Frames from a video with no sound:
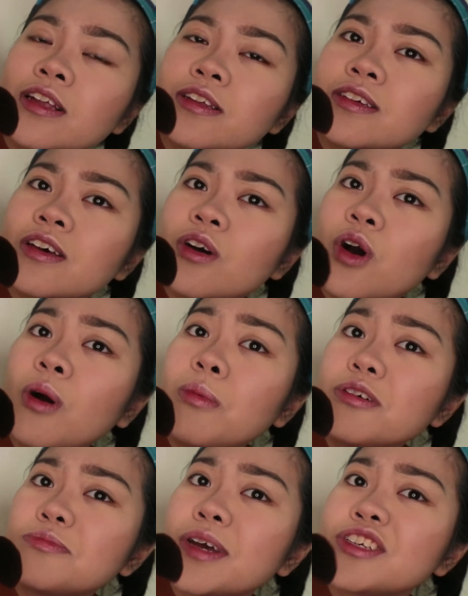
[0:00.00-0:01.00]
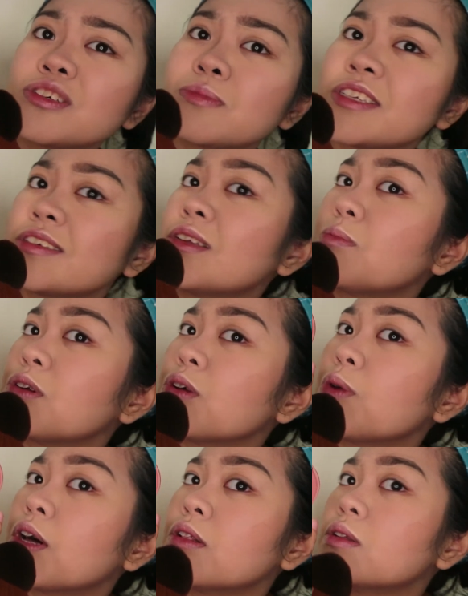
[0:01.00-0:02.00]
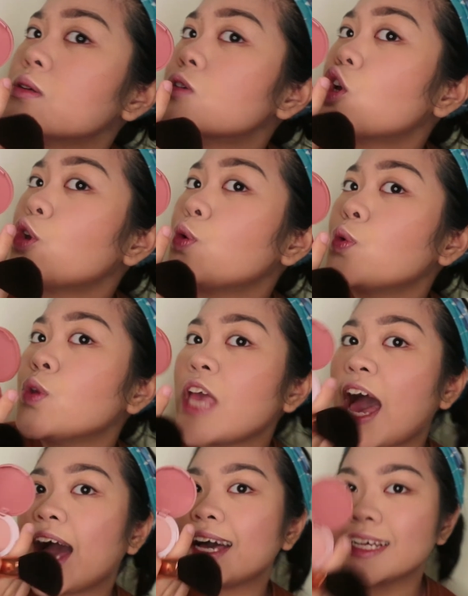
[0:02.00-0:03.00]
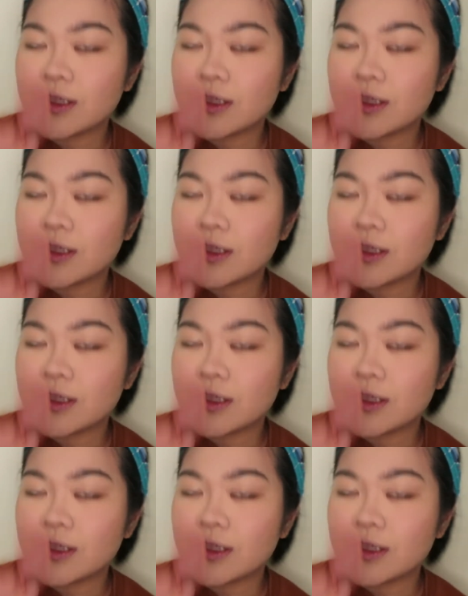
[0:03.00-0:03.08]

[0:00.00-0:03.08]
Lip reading: it almost matches my skin pretty well. So yeah.